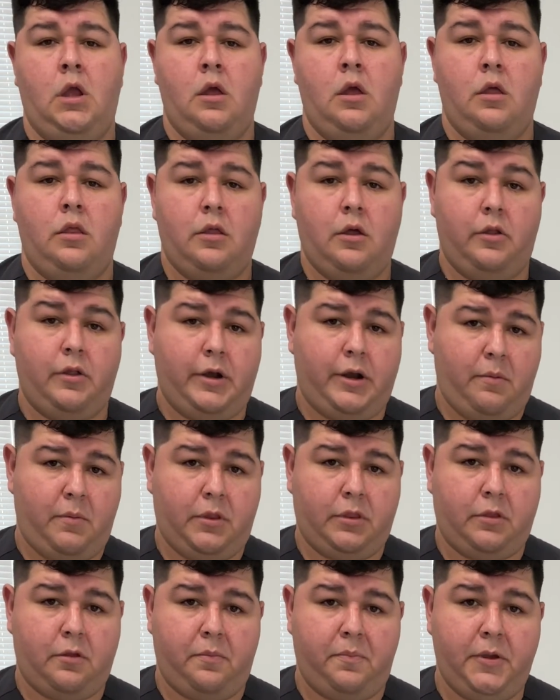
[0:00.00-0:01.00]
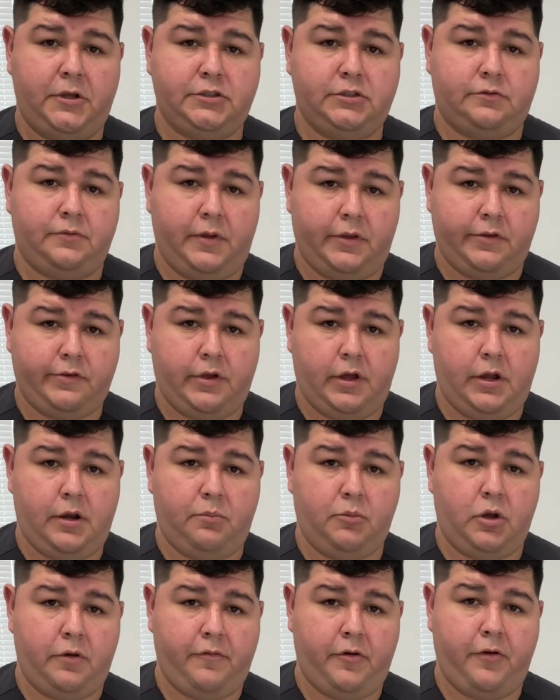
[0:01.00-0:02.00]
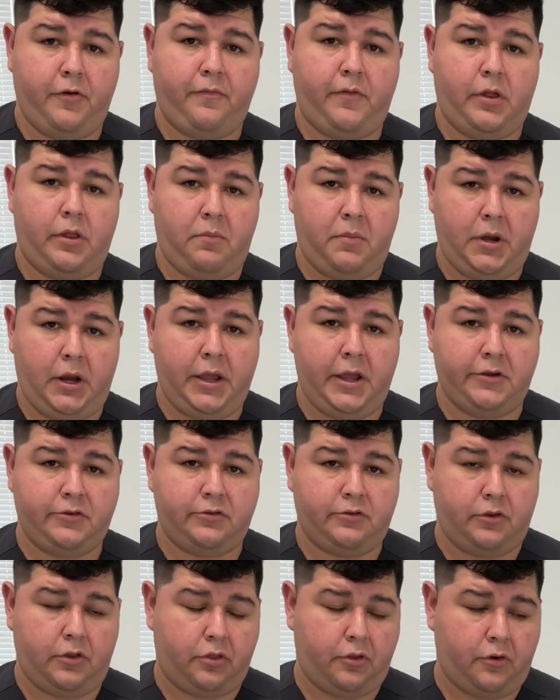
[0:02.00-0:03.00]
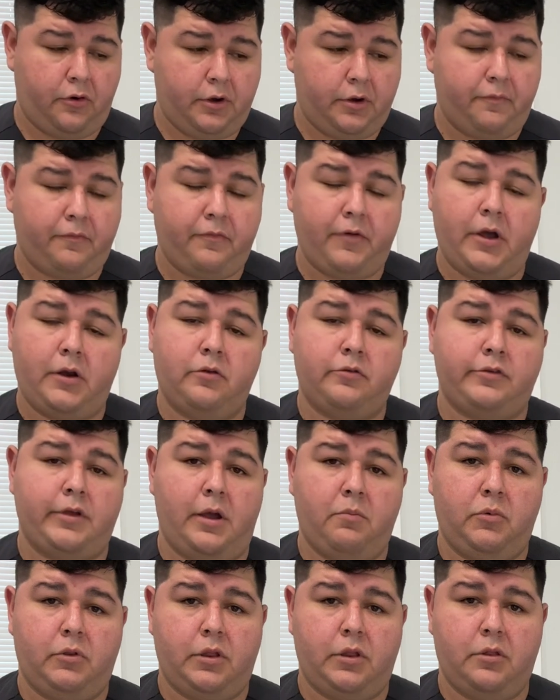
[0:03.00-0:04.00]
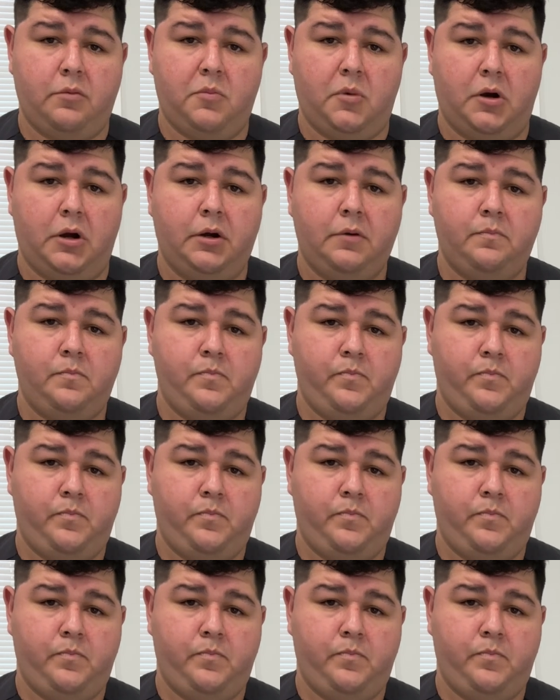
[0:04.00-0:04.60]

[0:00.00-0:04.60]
Now that I am at the patient's bedside, I'm going to verify the medications a third and final time within the MAR.